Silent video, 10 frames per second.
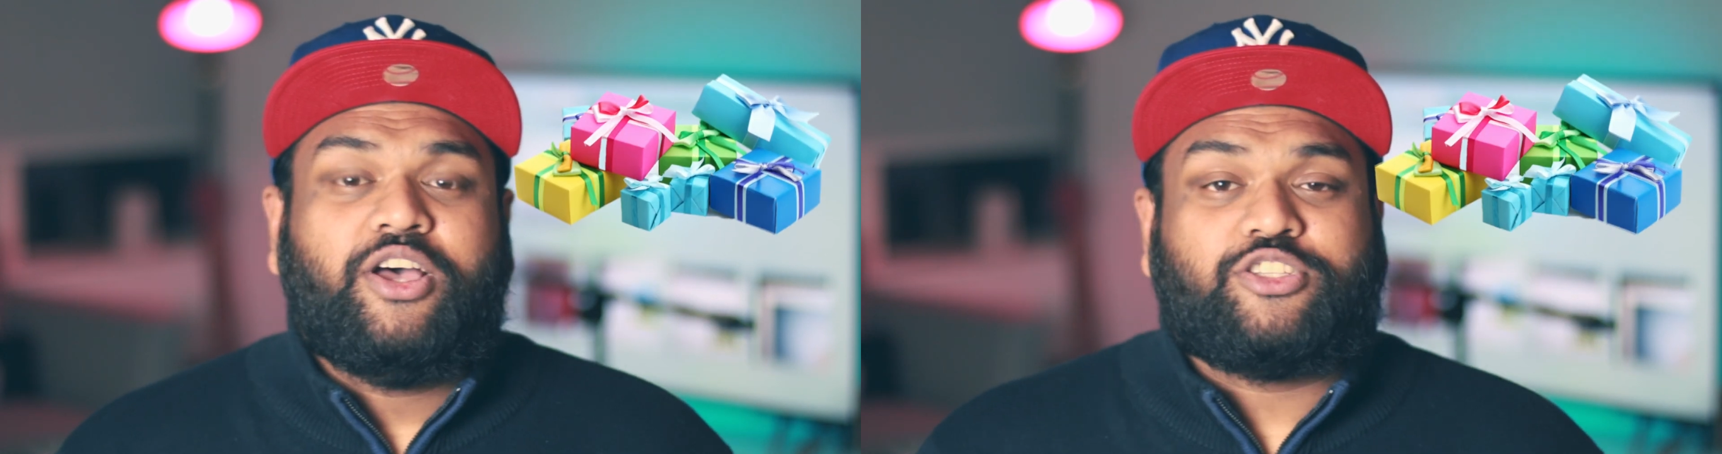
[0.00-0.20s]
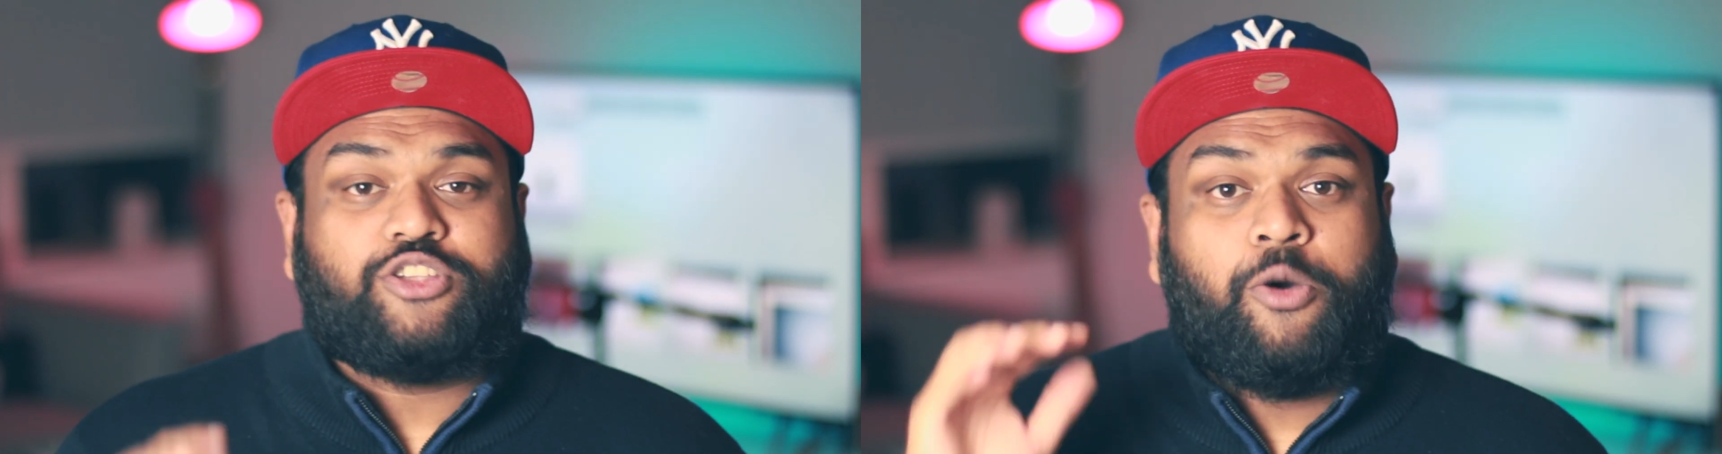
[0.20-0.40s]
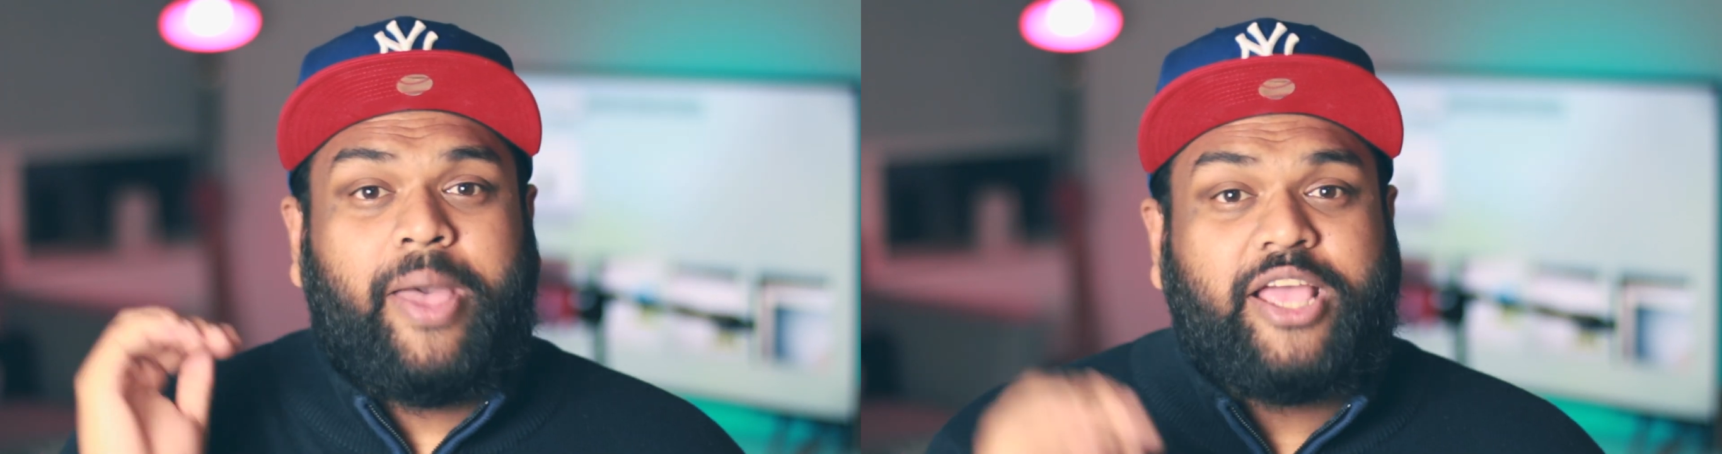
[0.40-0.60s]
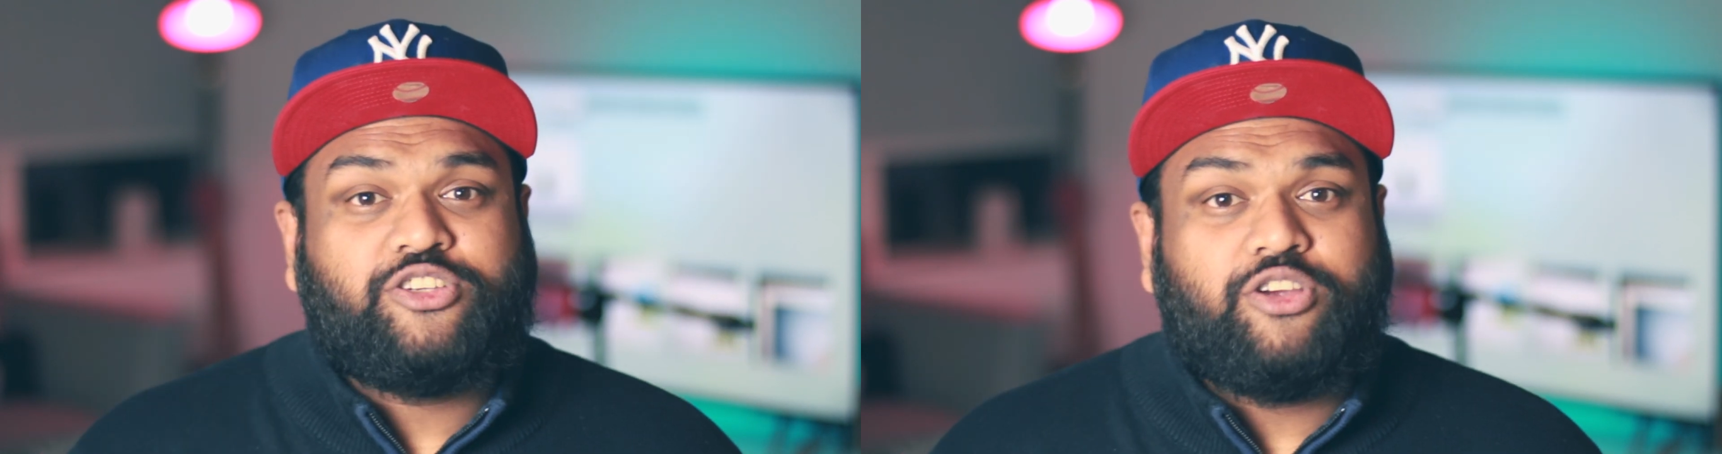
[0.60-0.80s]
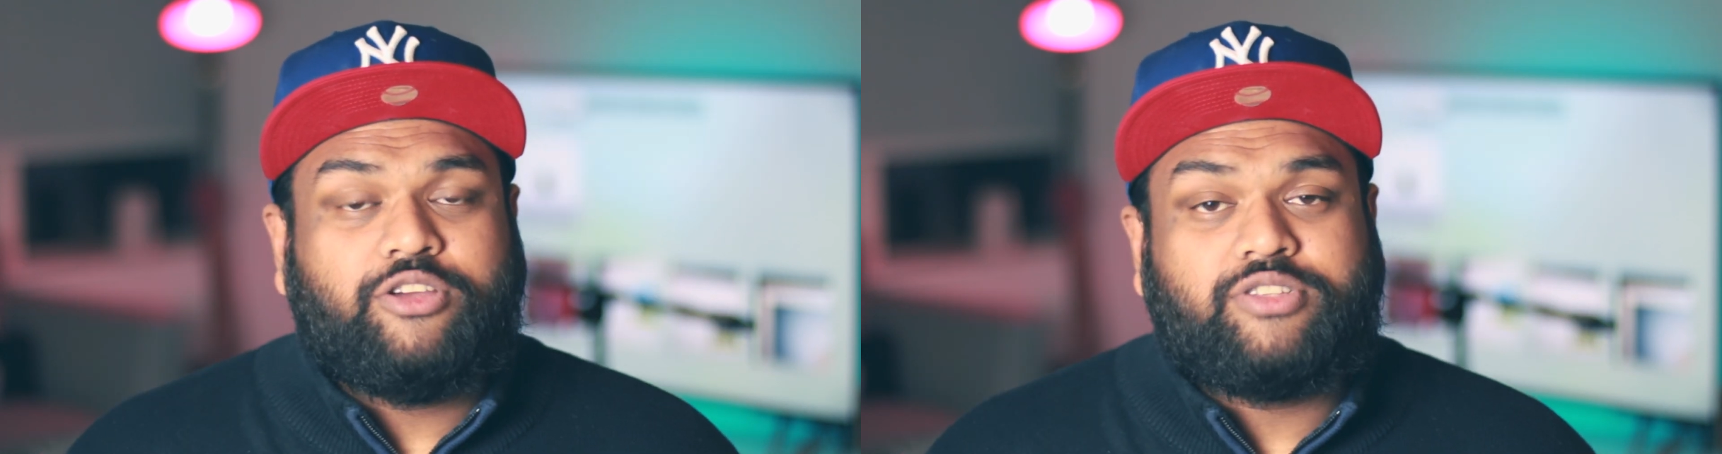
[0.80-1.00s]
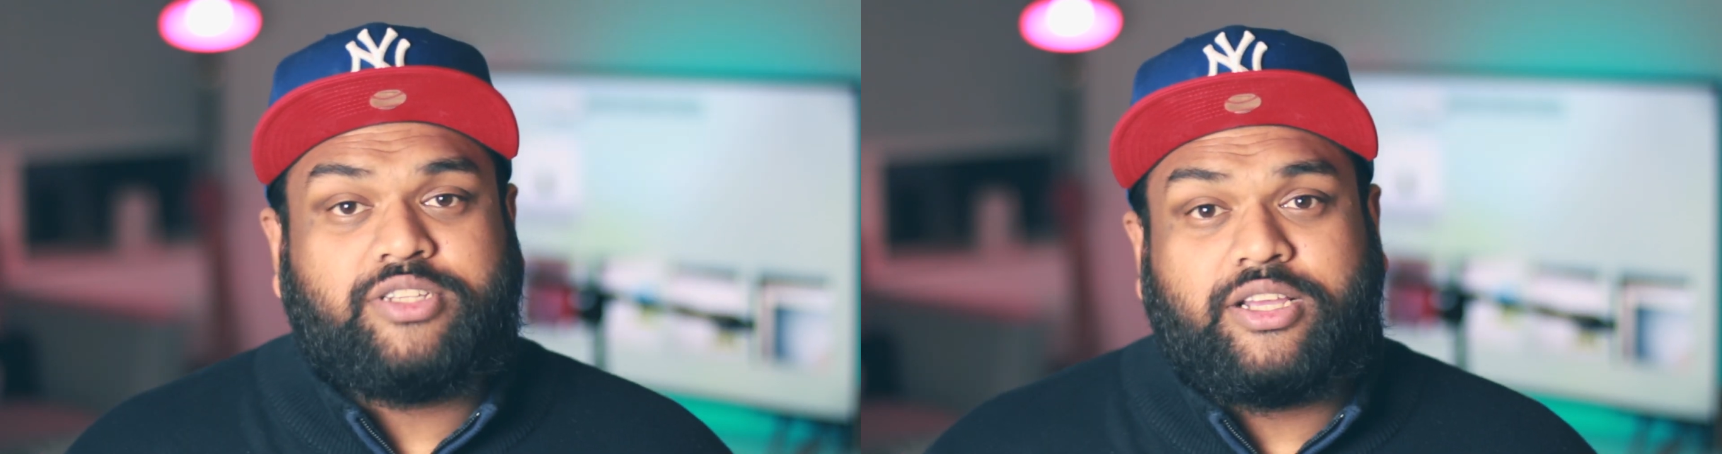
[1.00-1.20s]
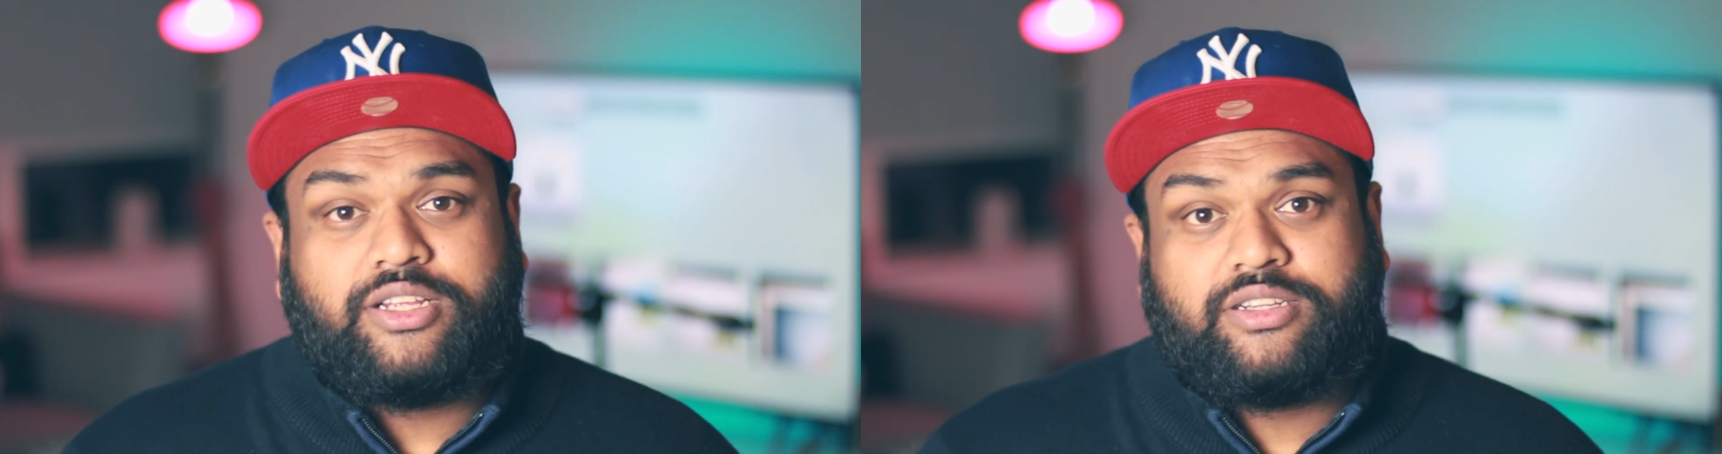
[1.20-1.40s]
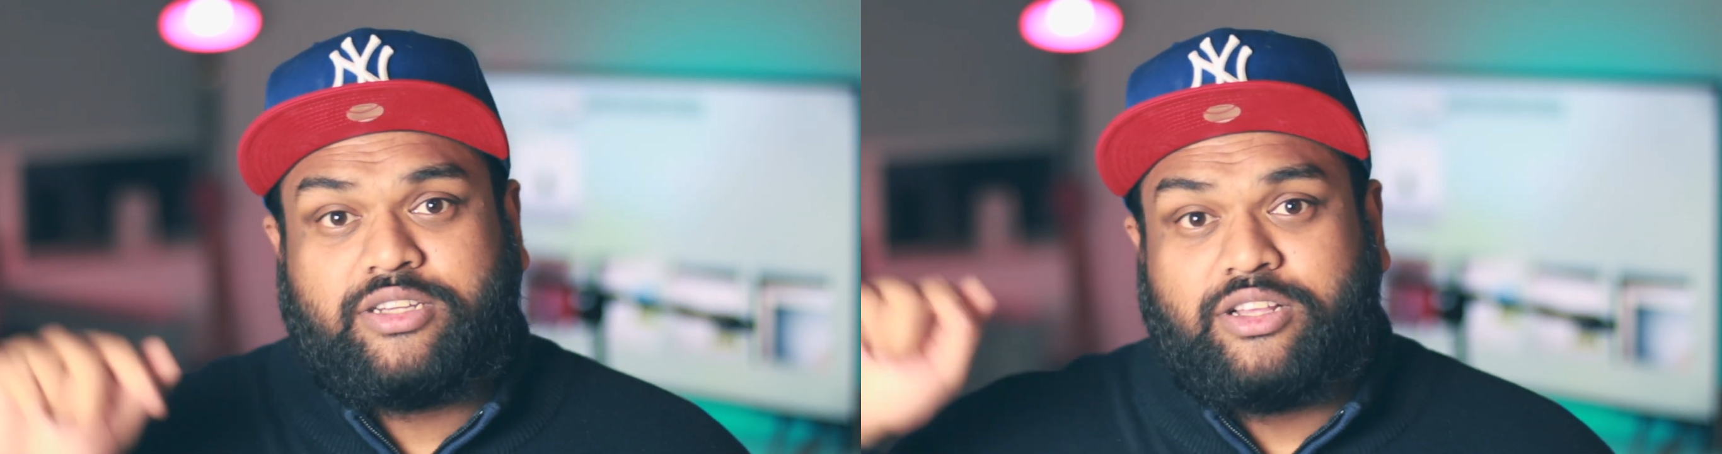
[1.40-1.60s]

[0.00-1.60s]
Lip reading: so make sure you stick